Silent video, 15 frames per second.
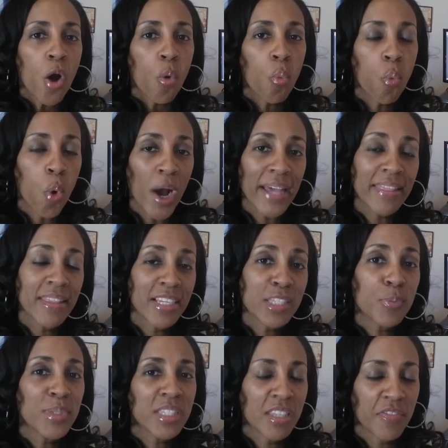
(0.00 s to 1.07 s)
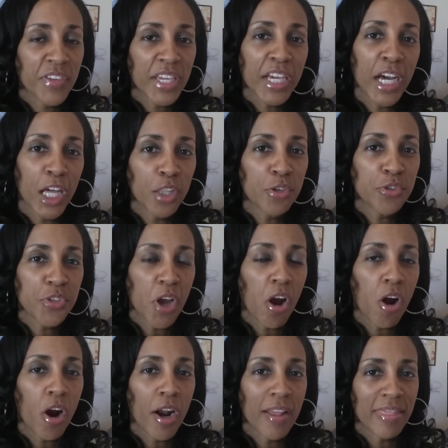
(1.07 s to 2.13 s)
what the specific colors
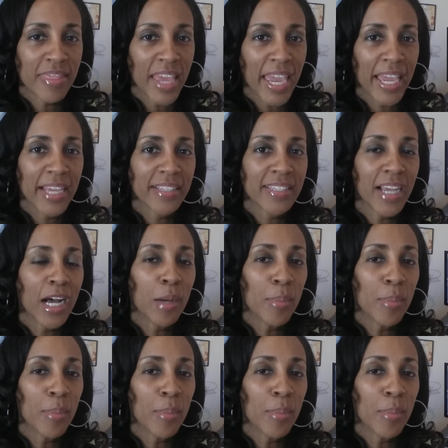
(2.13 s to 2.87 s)
are that